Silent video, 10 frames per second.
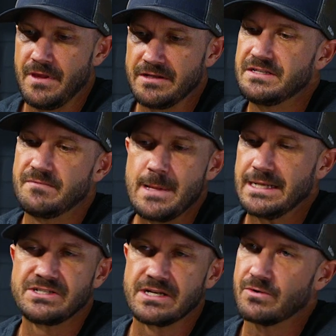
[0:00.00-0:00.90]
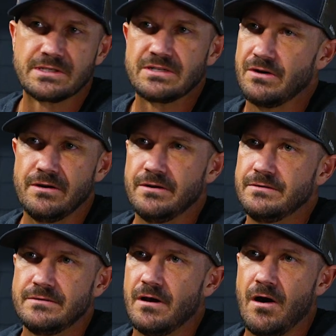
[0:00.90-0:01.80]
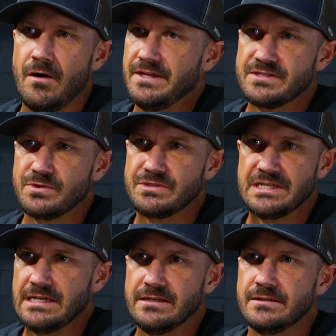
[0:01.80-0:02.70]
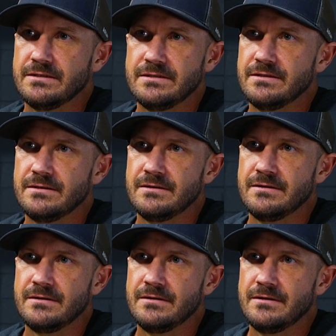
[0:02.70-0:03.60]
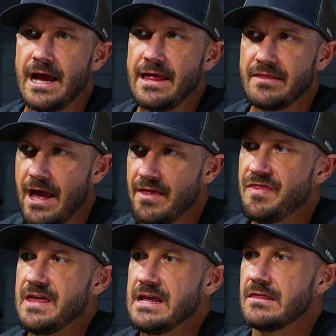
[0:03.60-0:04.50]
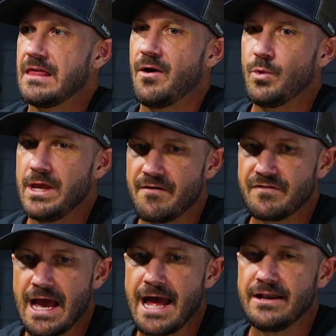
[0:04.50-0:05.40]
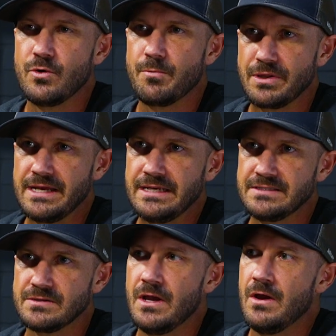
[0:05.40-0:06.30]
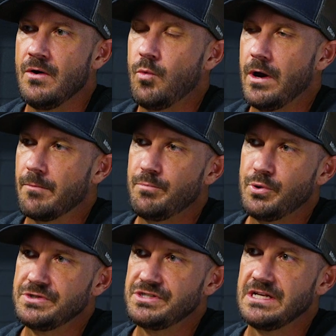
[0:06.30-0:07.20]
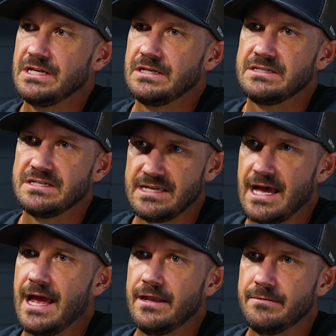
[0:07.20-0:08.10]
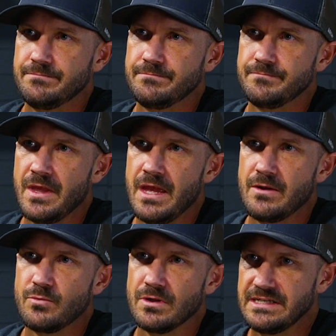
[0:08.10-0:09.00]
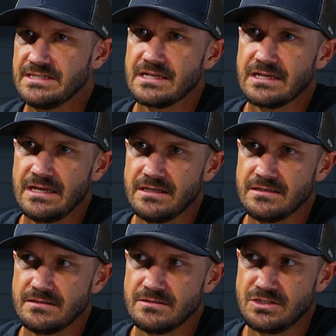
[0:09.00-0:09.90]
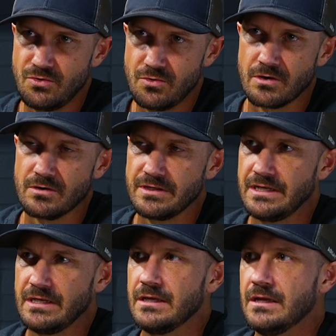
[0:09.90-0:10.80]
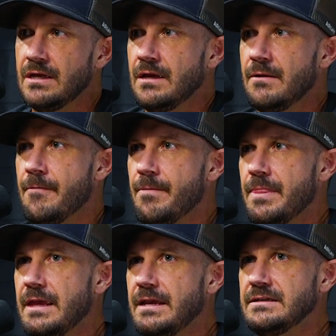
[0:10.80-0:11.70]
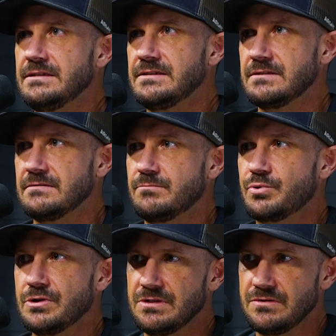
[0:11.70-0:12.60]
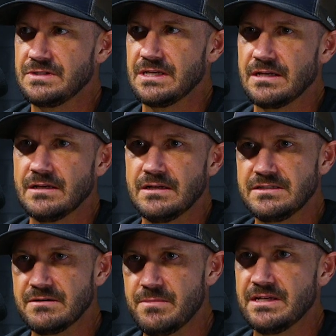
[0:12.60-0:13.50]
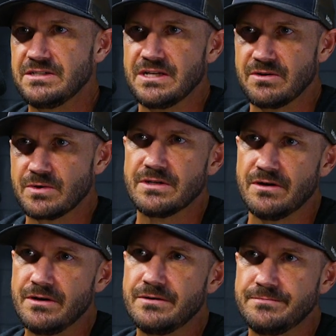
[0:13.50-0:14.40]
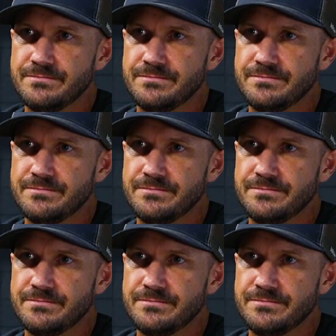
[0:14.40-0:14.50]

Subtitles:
a diminishing return on this routine. I think that we have gotten to a place where pushing design and releasing it too early is producing a diminishing return.